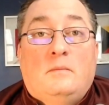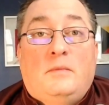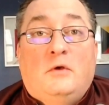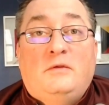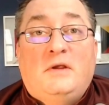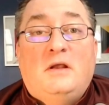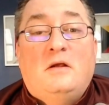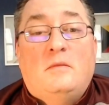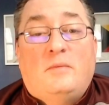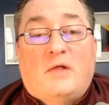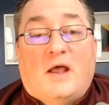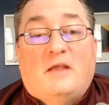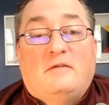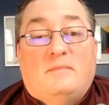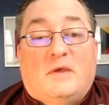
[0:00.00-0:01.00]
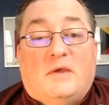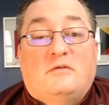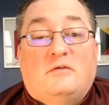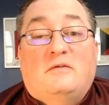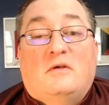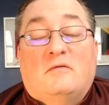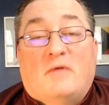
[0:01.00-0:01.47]
Building a compliance
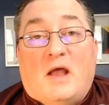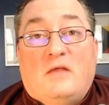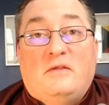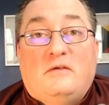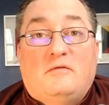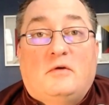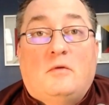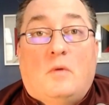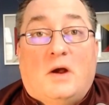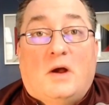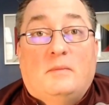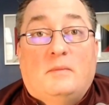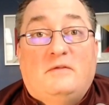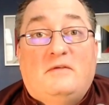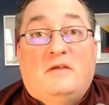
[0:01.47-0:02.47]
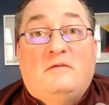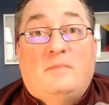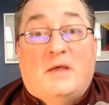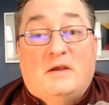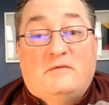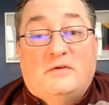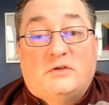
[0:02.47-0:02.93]
matrix around these requirements is
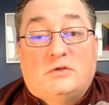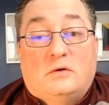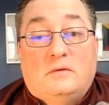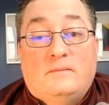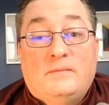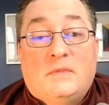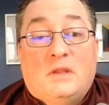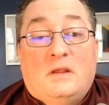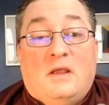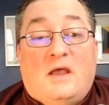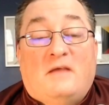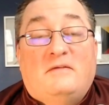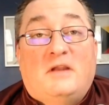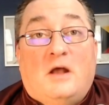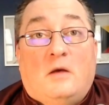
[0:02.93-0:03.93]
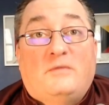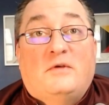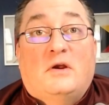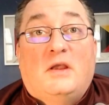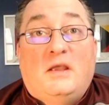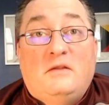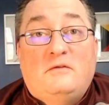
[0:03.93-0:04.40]
beneficial, as it helps
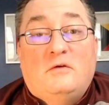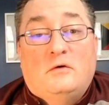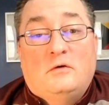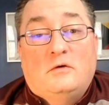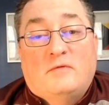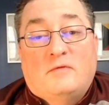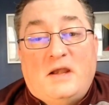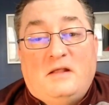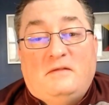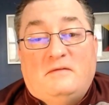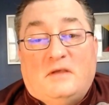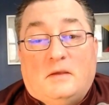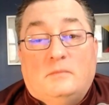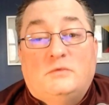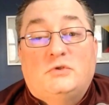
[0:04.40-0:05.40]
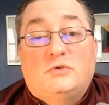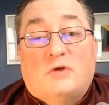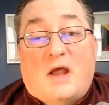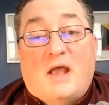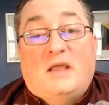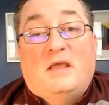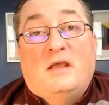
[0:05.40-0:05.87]
our internal writing team
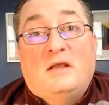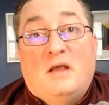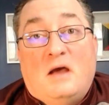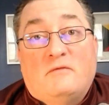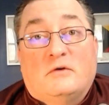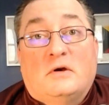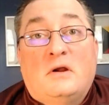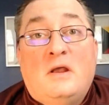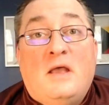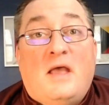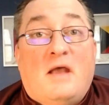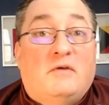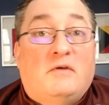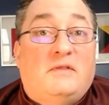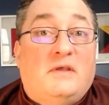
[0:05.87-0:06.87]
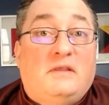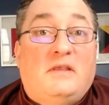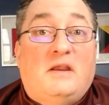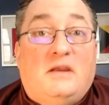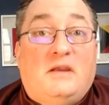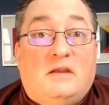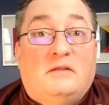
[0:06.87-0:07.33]
track and cover everything
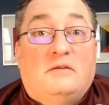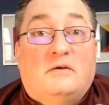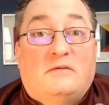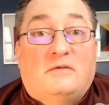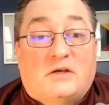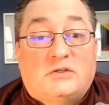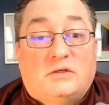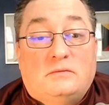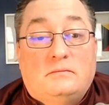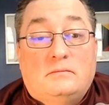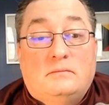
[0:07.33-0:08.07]
they need in their section.